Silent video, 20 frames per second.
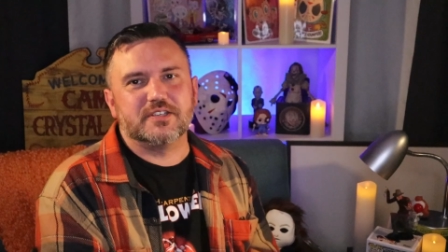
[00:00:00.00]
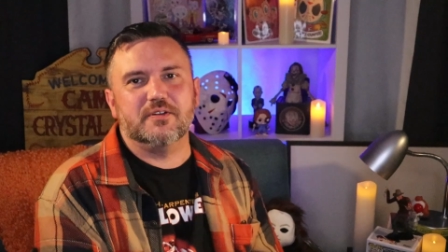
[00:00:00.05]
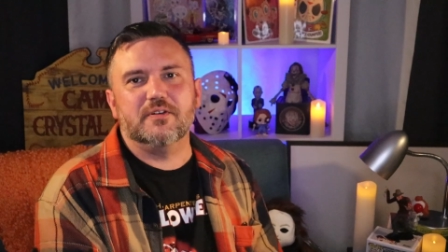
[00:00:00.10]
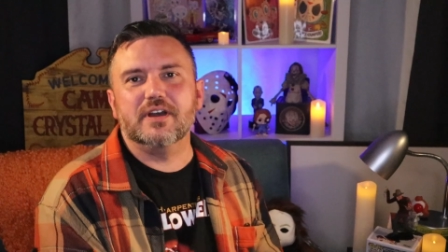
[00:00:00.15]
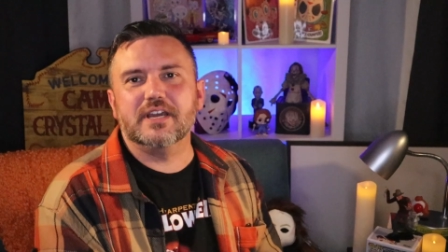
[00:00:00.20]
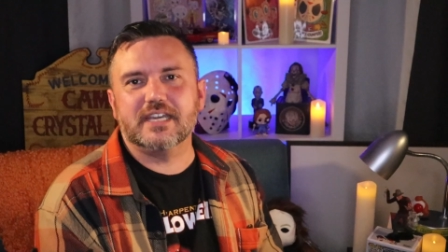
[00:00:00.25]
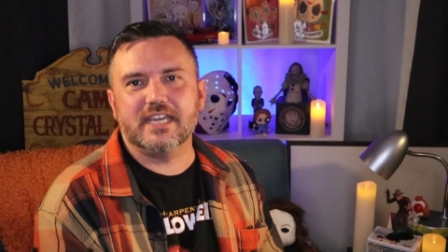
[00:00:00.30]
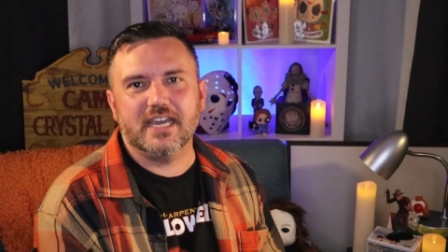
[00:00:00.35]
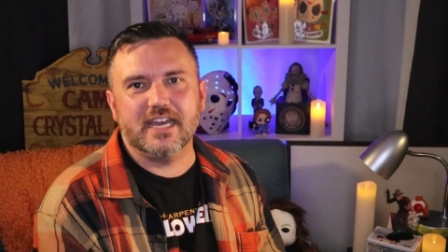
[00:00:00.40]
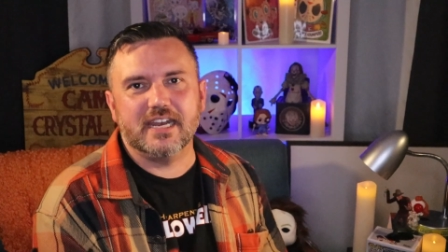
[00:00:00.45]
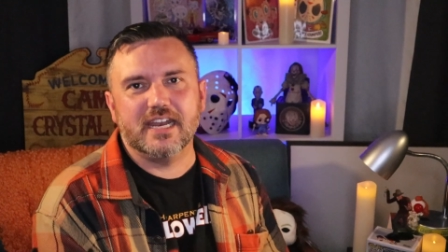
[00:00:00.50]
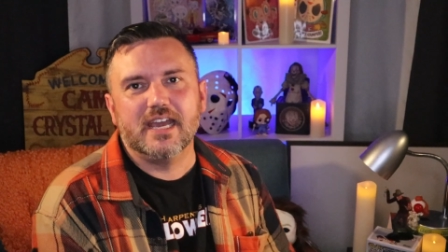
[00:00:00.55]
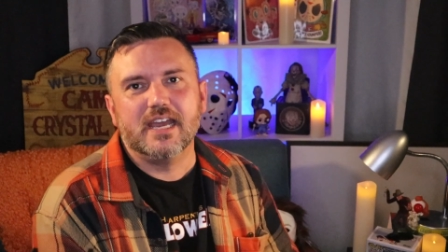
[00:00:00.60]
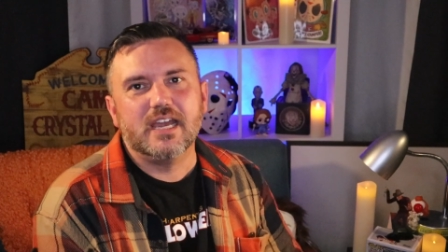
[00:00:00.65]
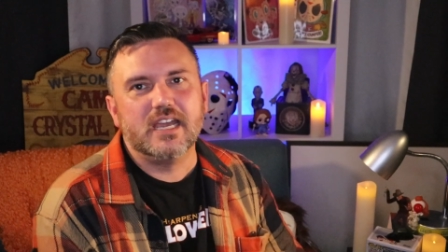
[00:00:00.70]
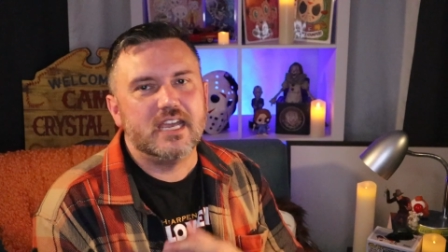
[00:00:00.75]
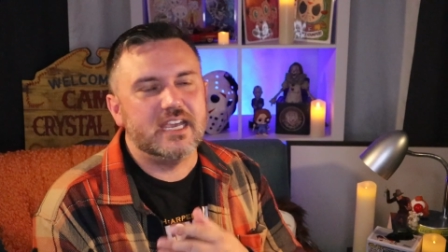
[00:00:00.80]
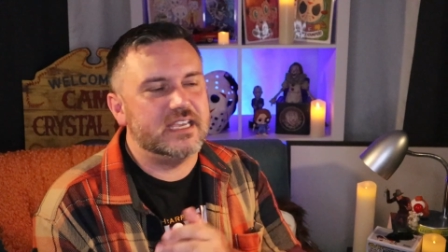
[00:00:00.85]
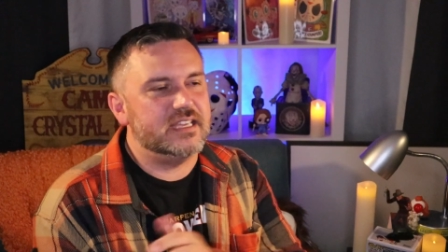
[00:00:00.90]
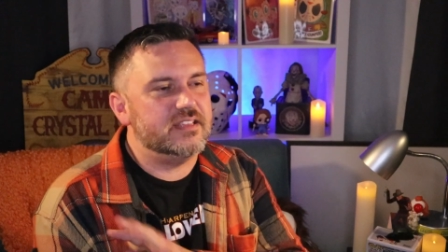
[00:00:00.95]
So again,
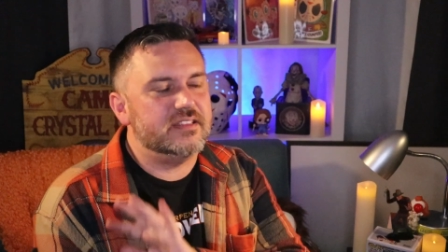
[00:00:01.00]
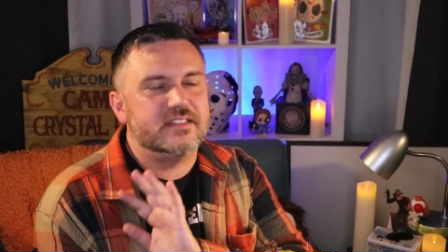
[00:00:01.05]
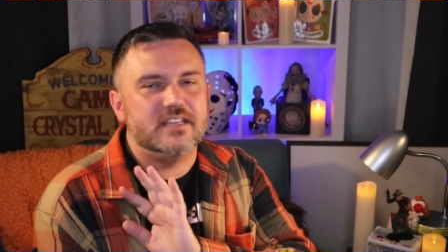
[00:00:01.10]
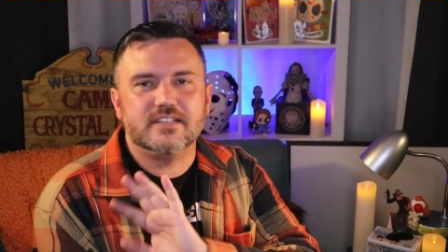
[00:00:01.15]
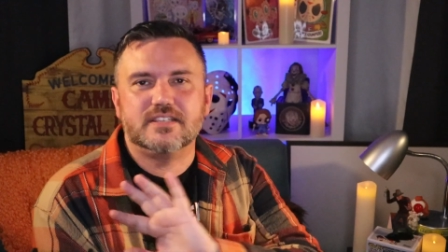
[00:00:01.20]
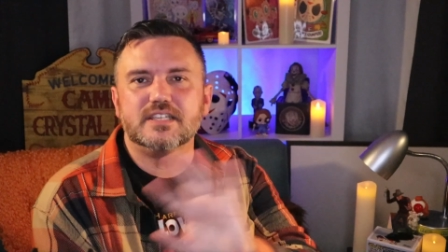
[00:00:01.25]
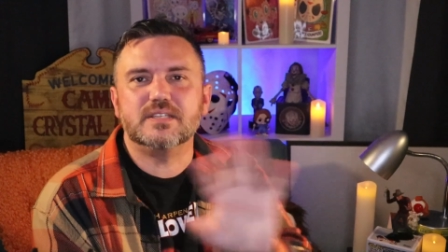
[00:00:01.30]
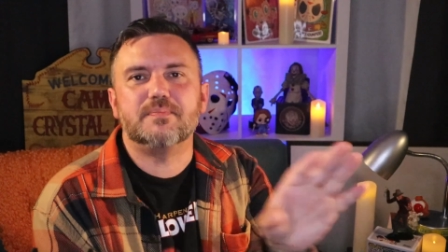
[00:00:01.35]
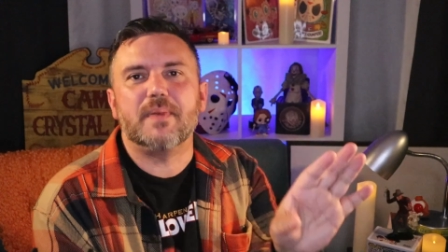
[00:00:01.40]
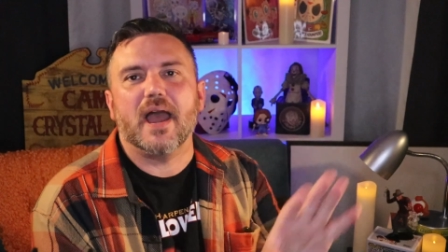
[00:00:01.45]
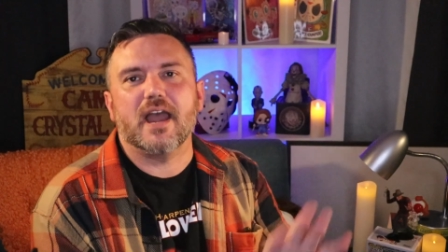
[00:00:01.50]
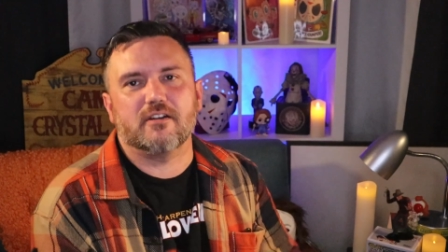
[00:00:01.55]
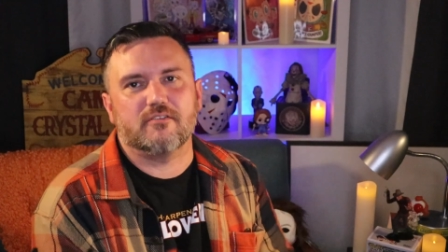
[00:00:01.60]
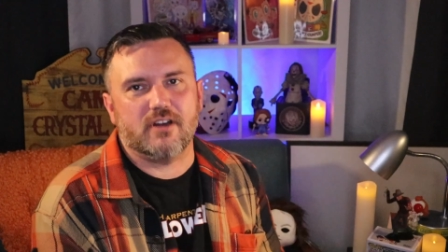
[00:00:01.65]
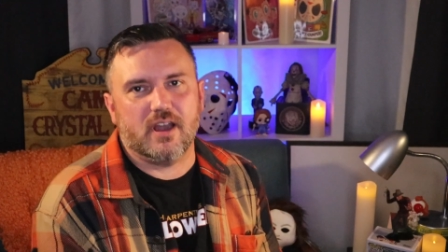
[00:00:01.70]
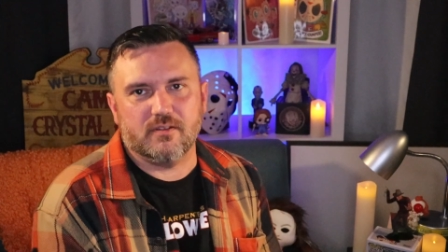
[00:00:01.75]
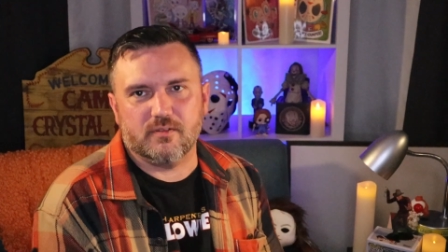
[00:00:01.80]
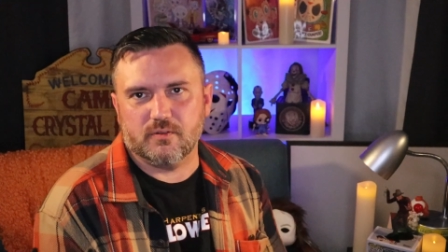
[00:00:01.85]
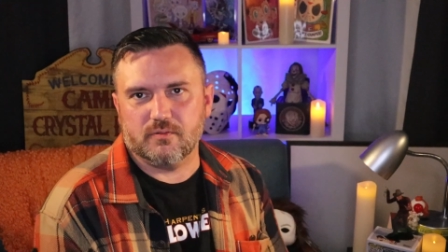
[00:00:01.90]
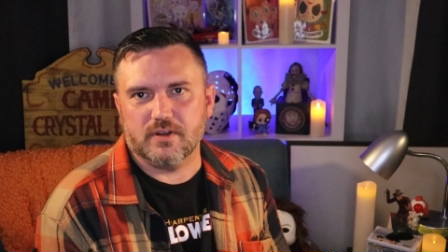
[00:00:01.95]
this is
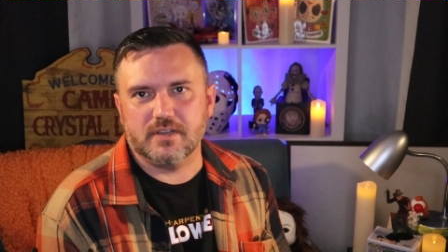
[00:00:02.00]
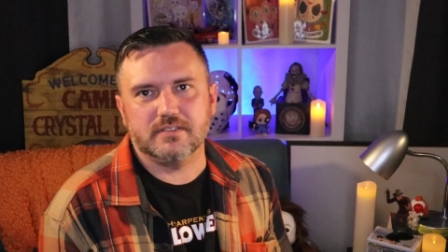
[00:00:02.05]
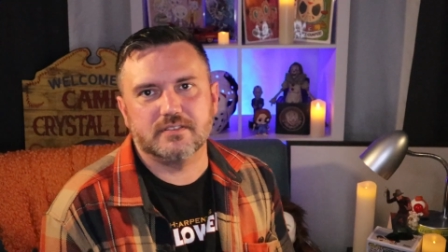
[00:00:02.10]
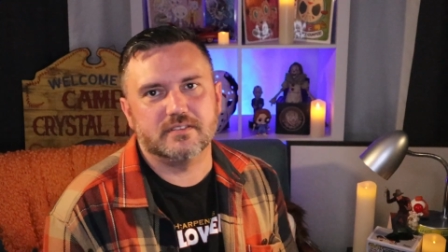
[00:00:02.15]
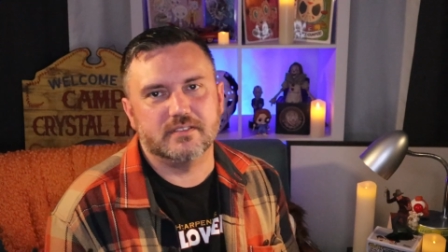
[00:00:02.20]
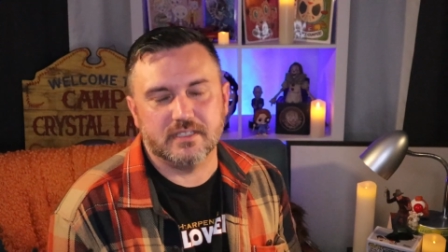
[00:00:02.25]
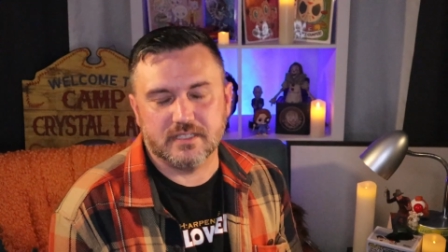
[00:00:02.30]
background noise.